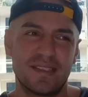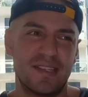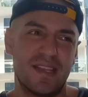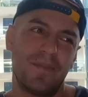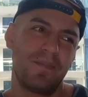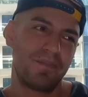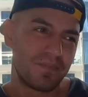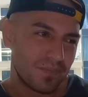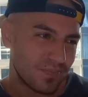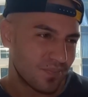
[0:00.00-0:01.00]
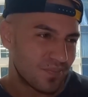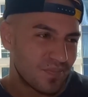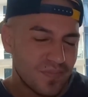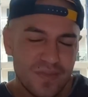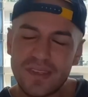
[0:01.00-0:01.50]
say.
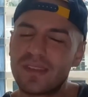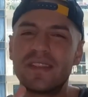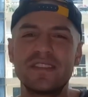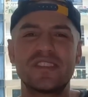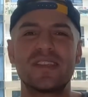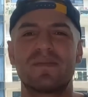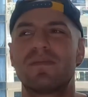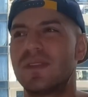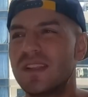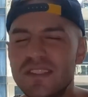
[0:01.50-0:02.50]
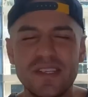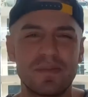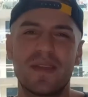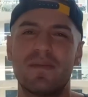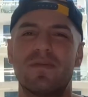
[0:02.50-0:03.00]

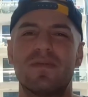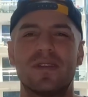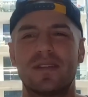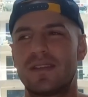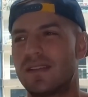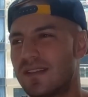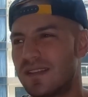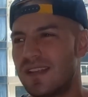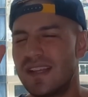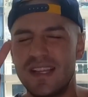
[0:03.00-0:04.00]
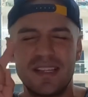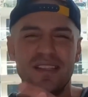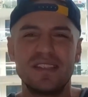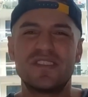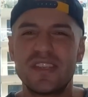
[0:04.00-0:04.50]
Legit paperwork,
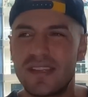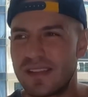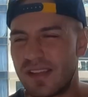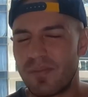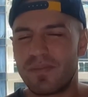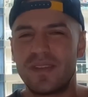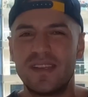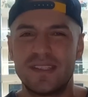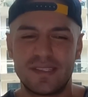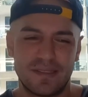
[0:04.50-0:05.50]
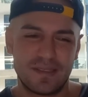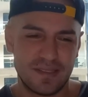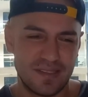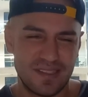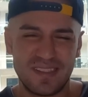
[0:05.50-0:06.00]
legit companies.
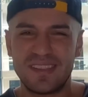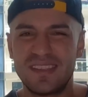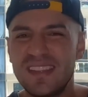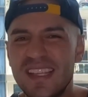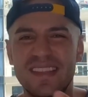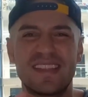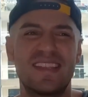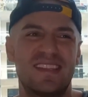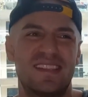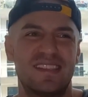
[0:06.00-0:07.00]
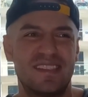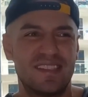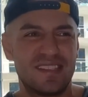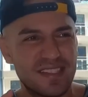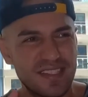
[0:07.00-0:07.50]
Listen
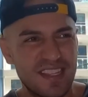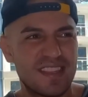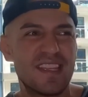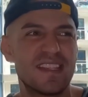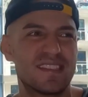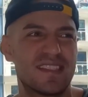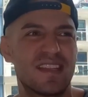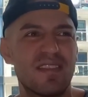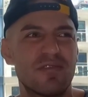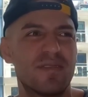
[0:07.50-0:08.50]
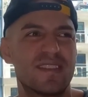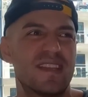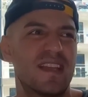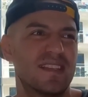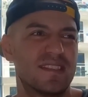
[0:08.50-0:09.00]
to the things the government
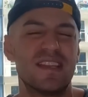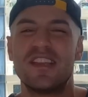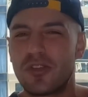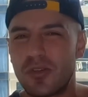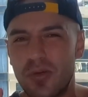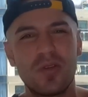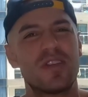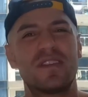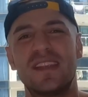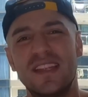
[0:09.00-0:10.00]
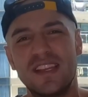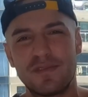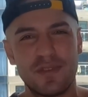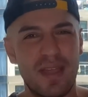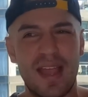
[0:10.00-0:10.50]
says. Quarantine
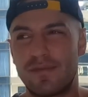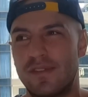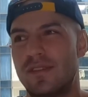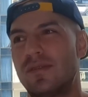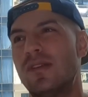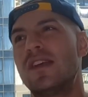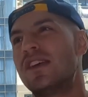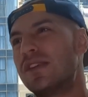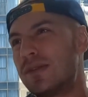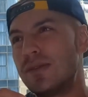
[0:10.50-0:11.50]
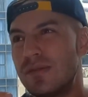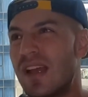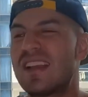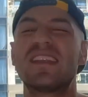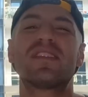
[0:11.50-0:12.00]
if you have to. Do
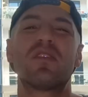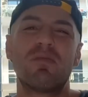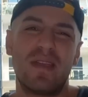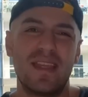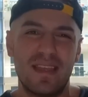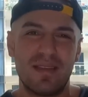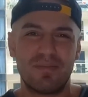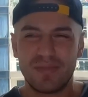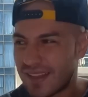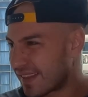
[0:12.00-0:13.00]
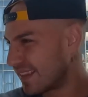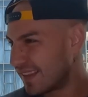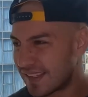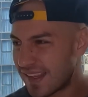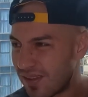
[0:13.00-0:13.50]
not disobey them.
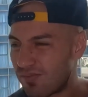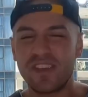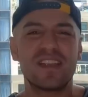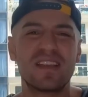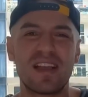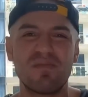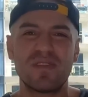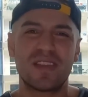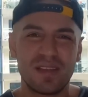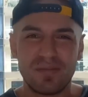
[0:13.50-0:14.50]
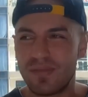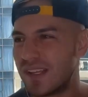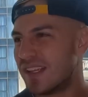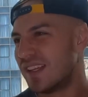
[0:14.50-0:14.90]
Let's help Vietnam become,